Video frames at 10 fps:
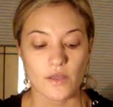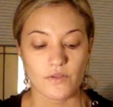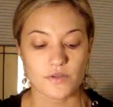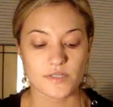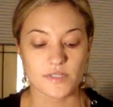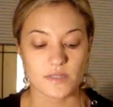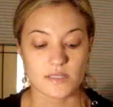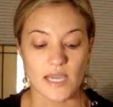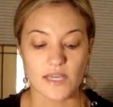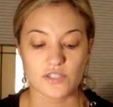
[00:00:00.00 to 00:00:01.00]
there's the
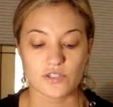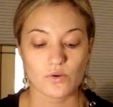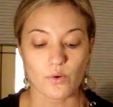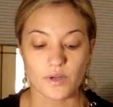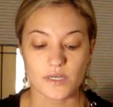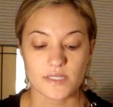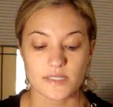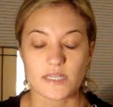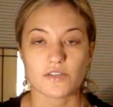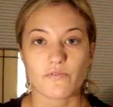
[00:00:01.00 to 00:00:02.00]
National
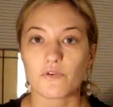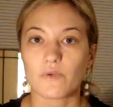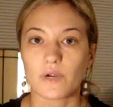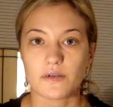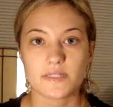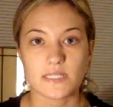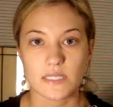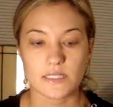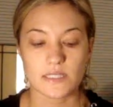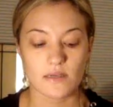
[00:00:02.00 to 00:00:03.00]
Organization for Rare
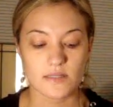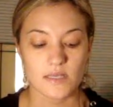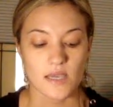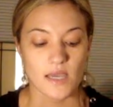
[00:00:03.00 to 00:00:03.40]
Diseases,